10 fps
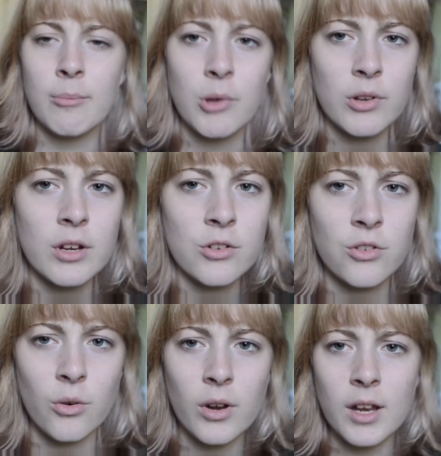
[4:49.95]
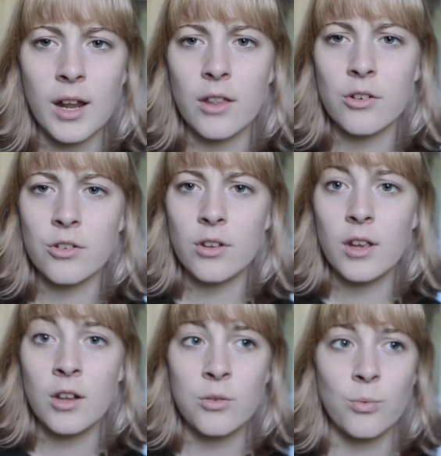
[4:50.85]
building a story together,
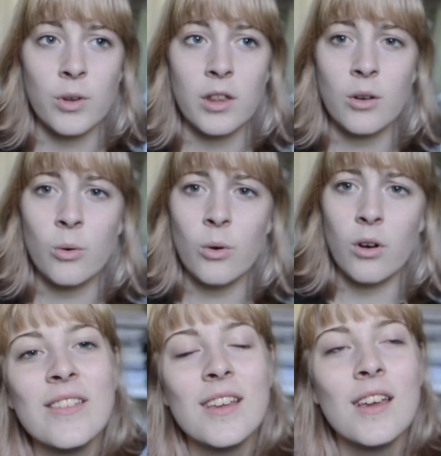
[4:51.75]
it's really cool.